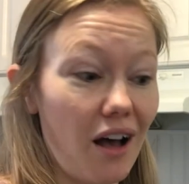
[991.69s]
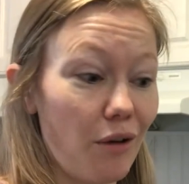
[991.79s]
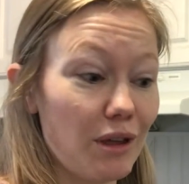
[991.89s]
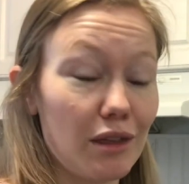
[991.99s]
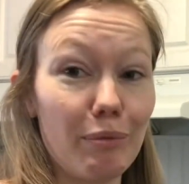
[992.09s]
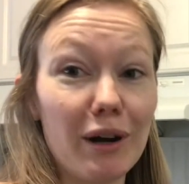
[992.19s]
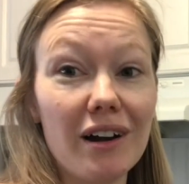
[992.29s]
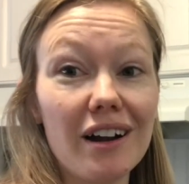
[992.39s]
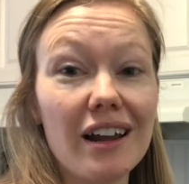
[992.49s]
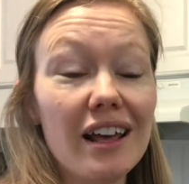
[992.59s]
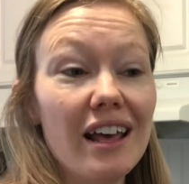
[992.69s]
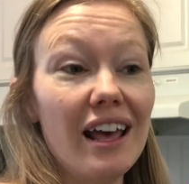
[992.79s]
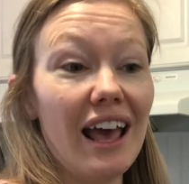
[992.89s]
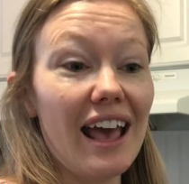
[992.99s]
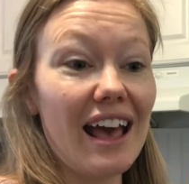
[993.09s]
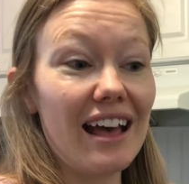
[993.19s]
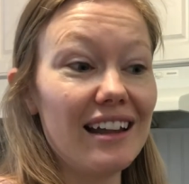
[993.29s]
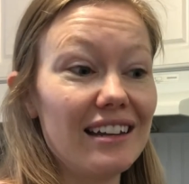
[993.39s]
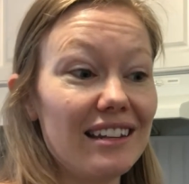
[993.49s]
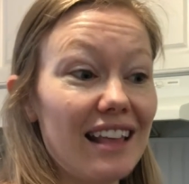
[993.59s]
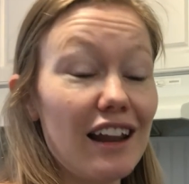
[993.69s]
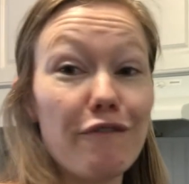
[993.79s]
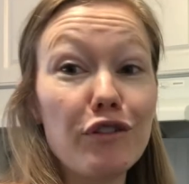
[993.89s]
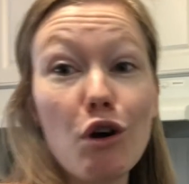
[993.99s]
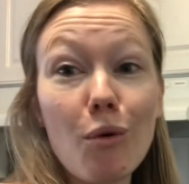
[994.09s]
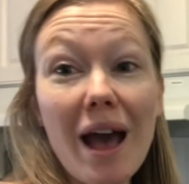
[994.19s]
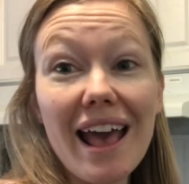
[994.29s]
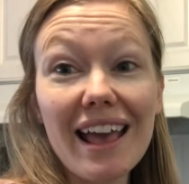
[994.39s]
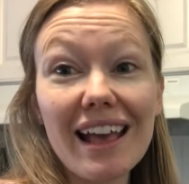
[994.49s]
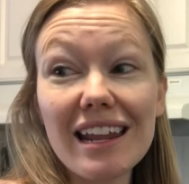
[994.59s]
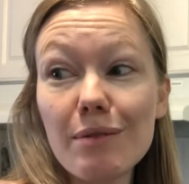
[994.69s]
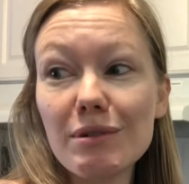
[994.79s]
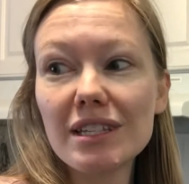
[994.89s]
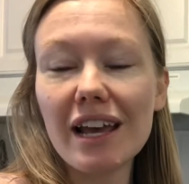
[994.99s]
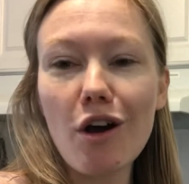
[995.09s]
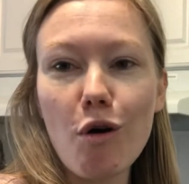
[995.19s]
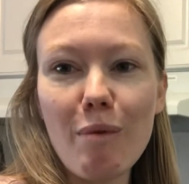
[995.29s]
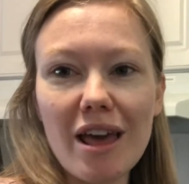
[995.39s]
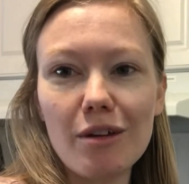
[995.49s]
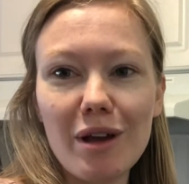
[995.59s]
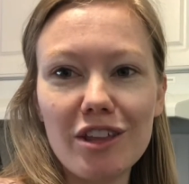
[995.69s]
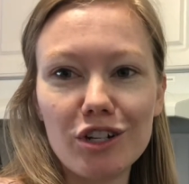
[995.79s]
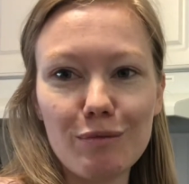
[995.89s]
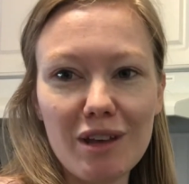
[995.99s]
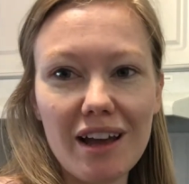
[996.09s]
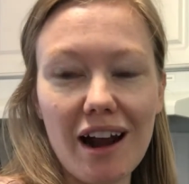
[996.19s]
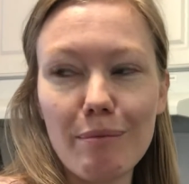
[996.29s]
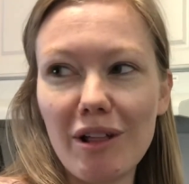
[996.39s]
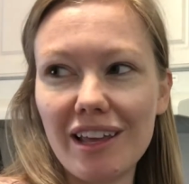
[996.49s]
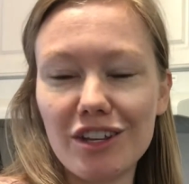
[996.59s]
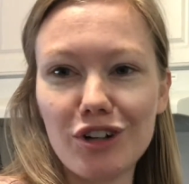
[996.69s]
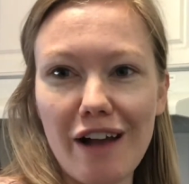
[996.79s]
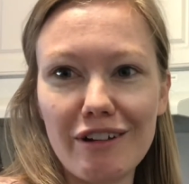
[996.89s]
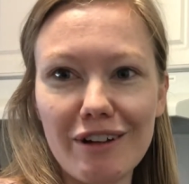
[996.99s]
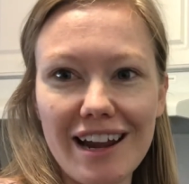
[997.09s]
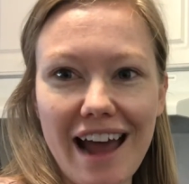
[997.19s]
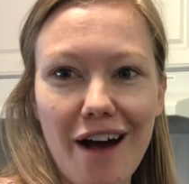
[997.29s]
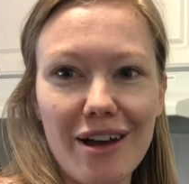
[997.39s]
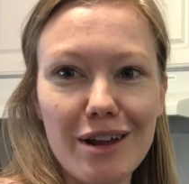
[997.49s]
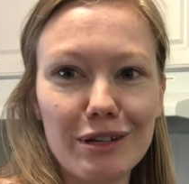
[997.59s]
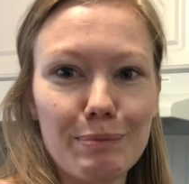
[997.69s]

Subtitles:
with the bird. And then it flew away, and he was like, oh, by the way, there should be a car pulling in the driveway right now. And it was